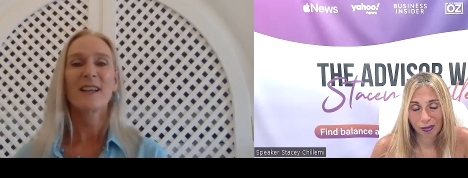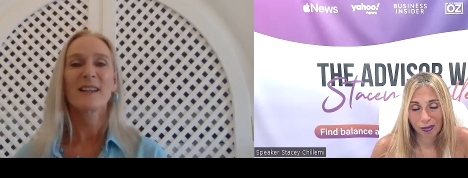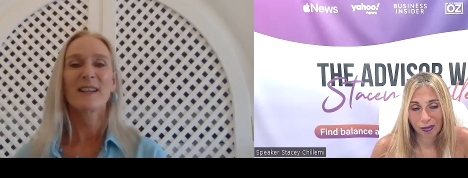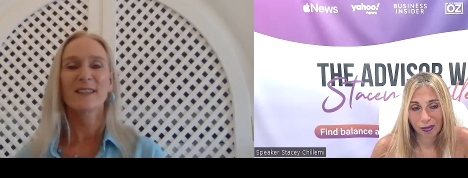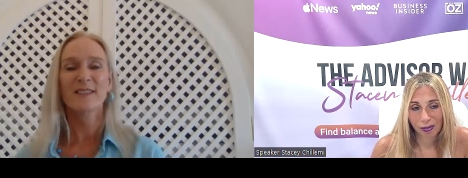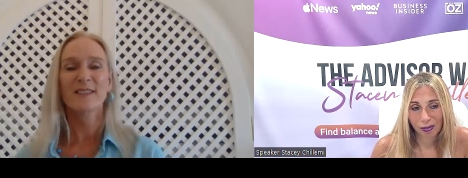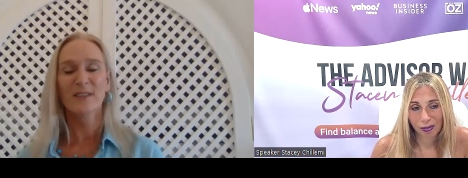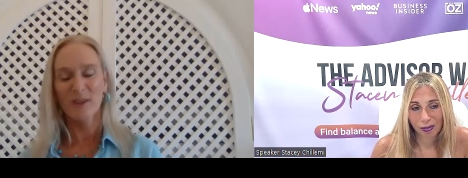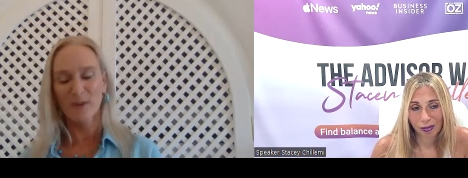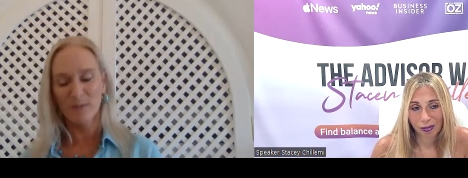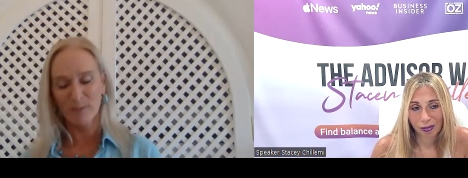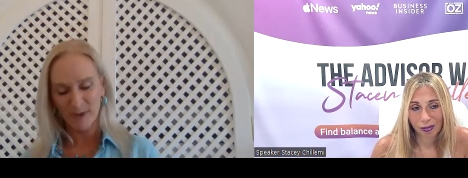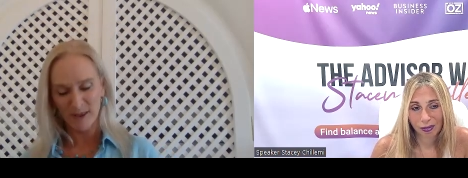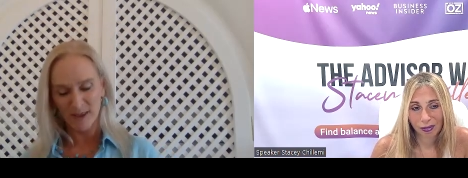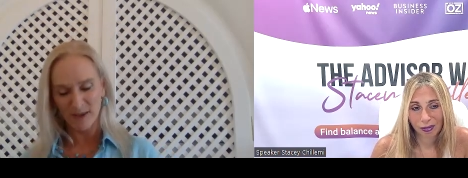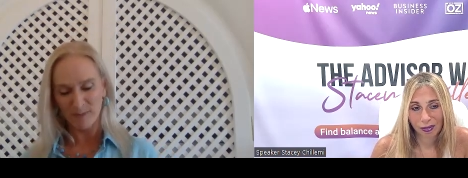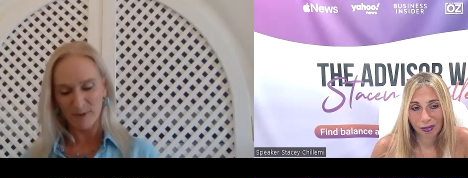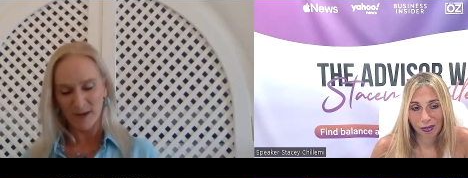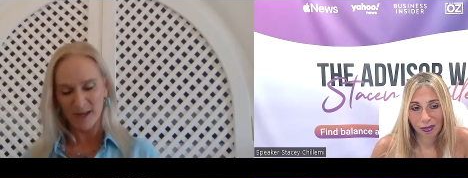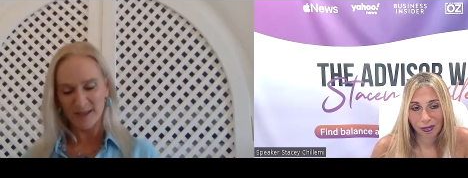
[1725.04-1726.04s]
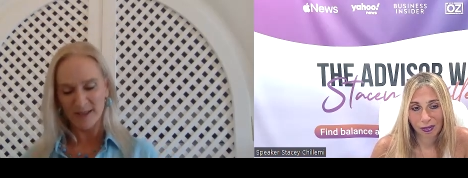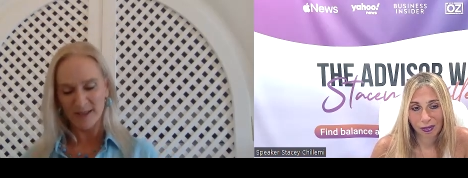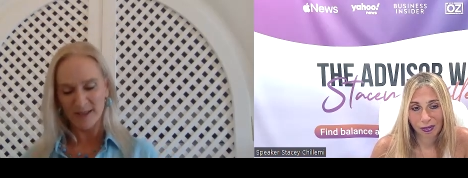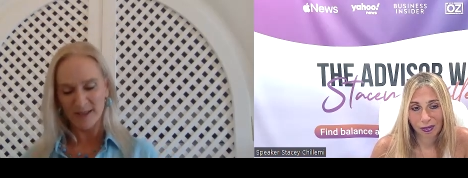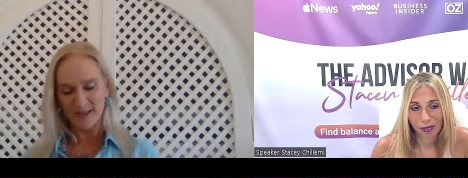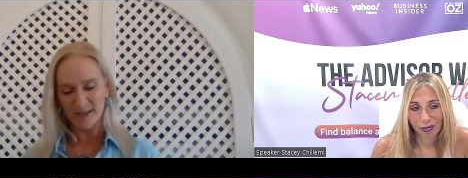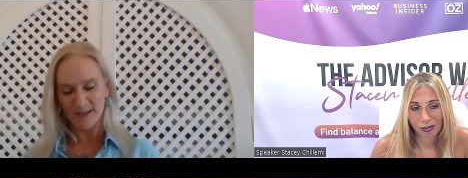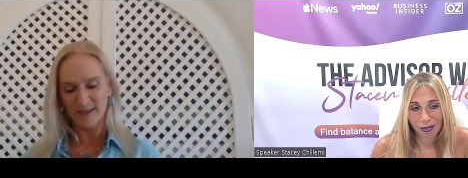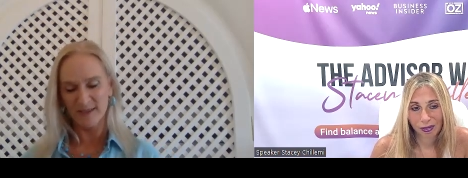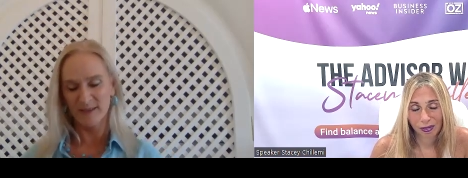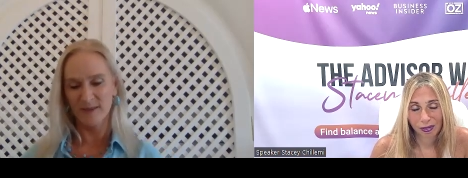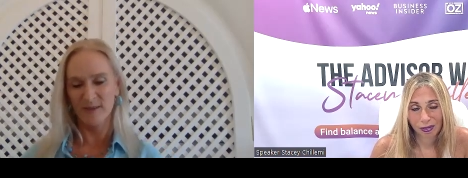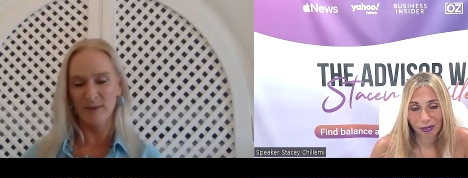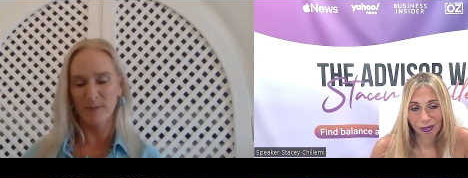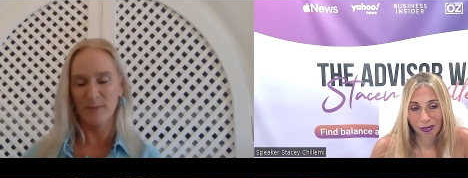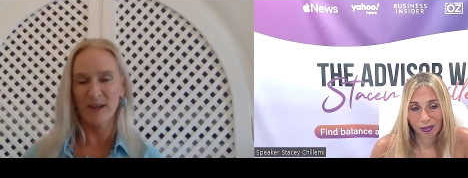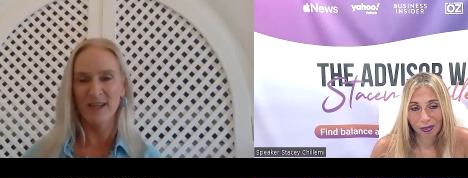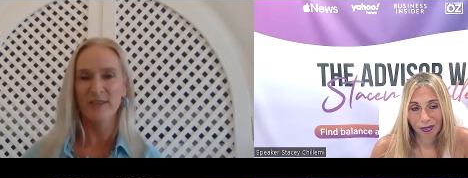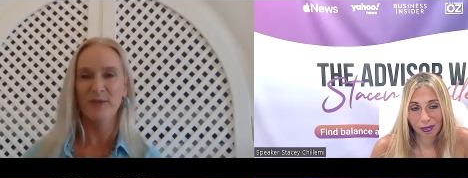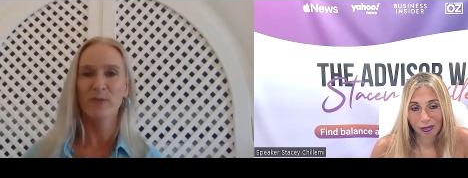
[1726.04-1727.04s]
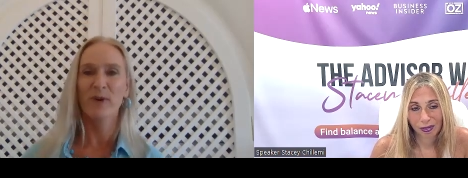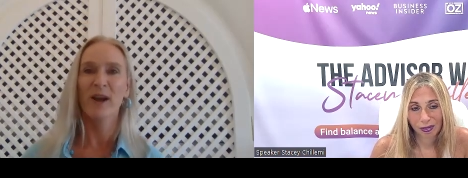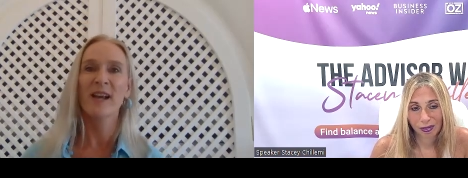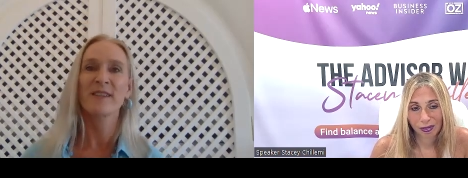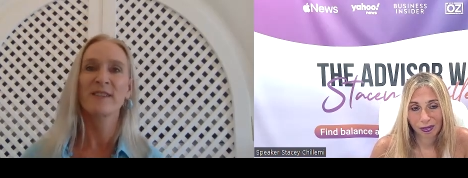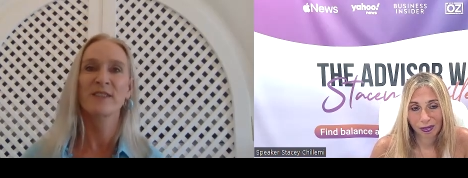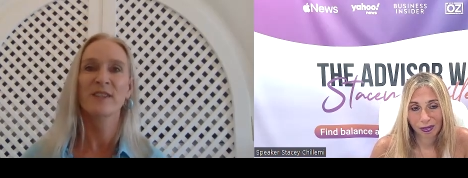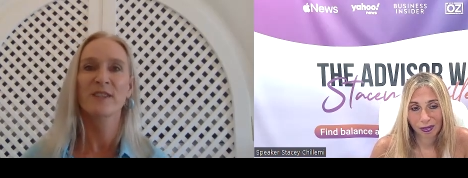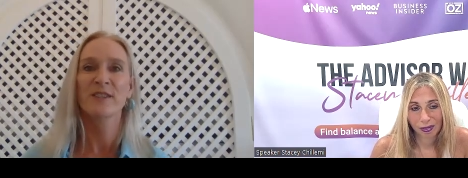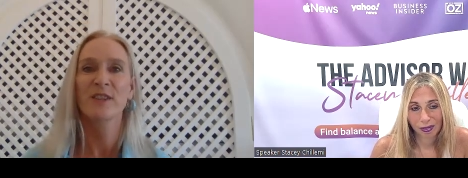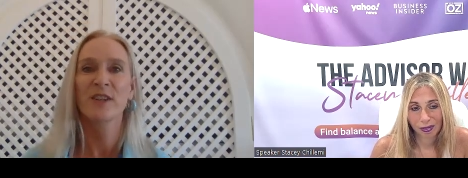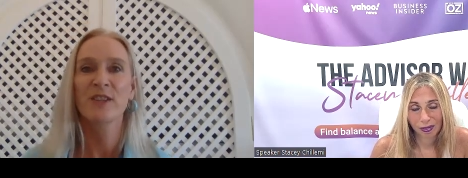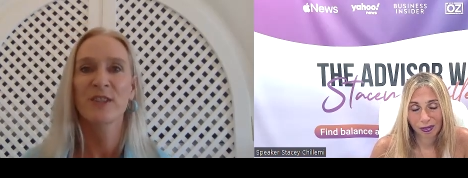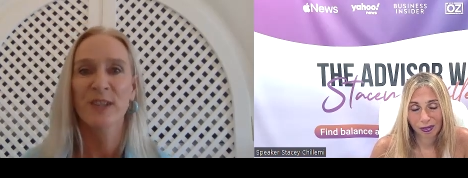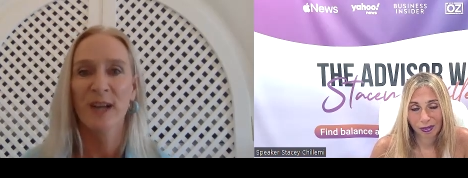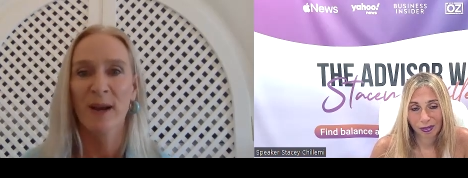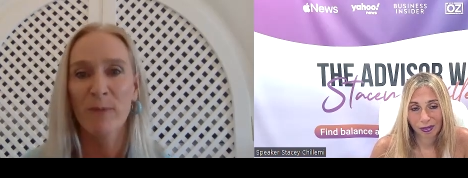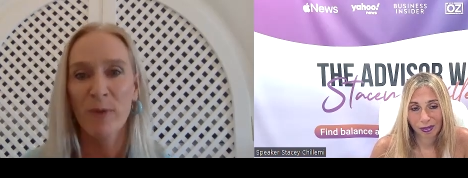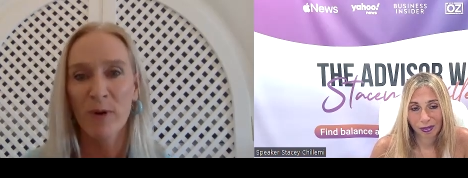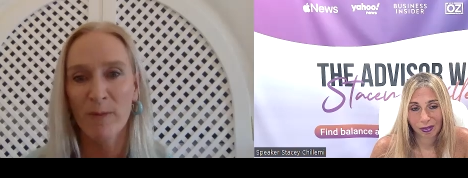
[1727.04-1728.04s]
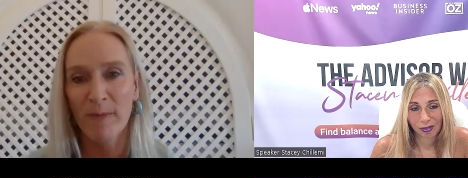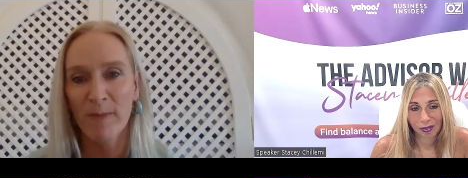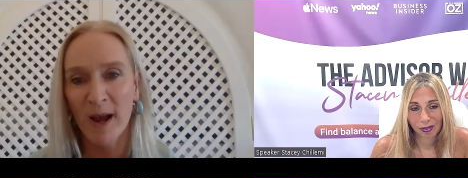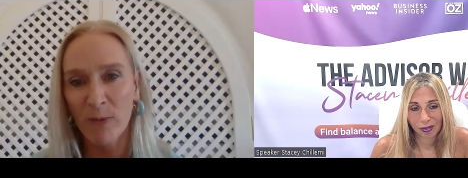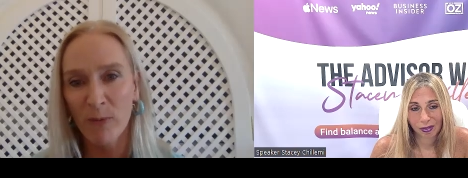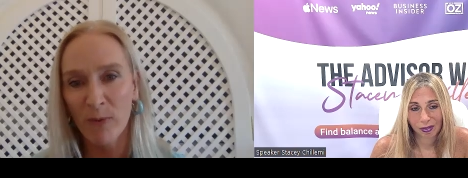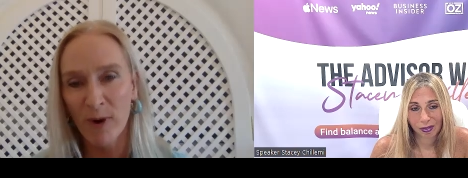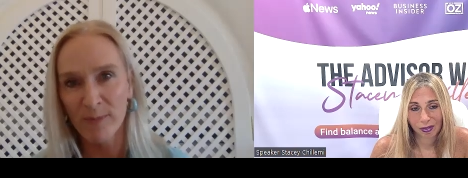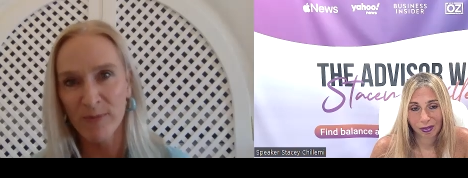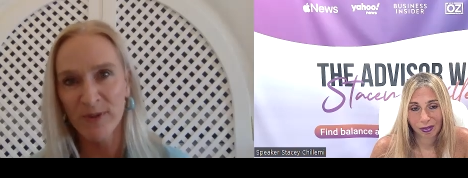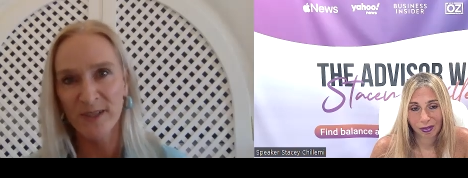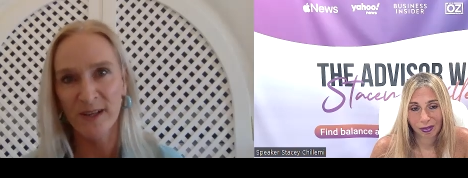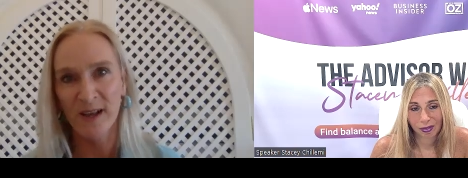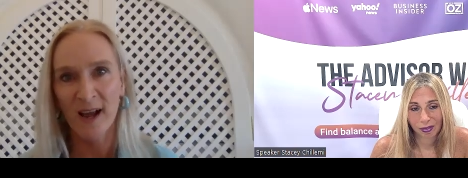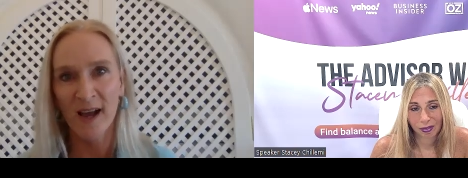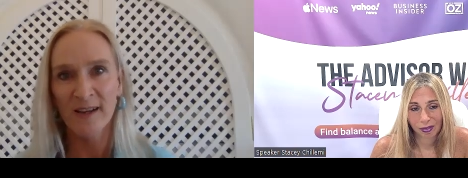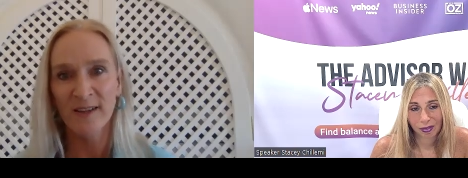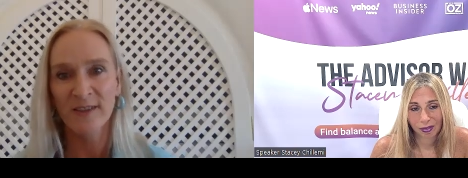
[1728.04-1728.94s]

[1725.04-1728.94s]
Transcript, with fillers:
Speaker 1: Yes. Yeah, so the, the best the best way is just to jump on my website.